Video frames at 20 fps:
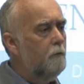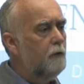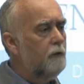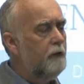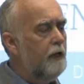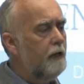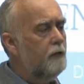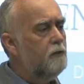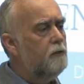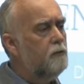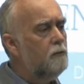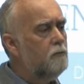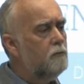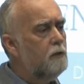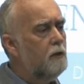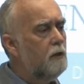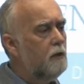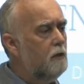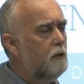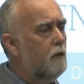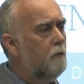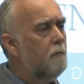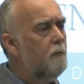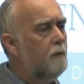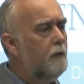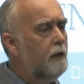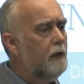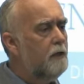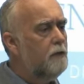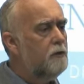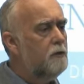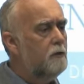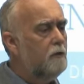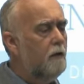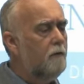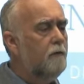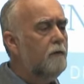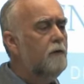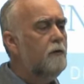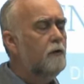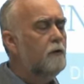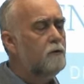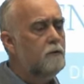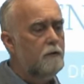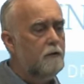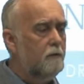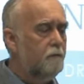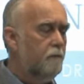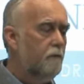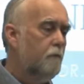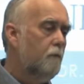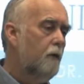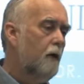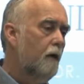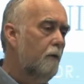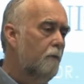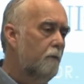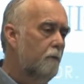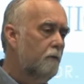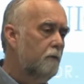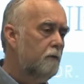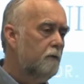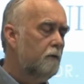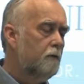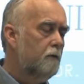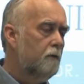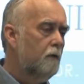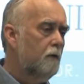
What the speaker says: But that's usually the combination of a dozen different problems.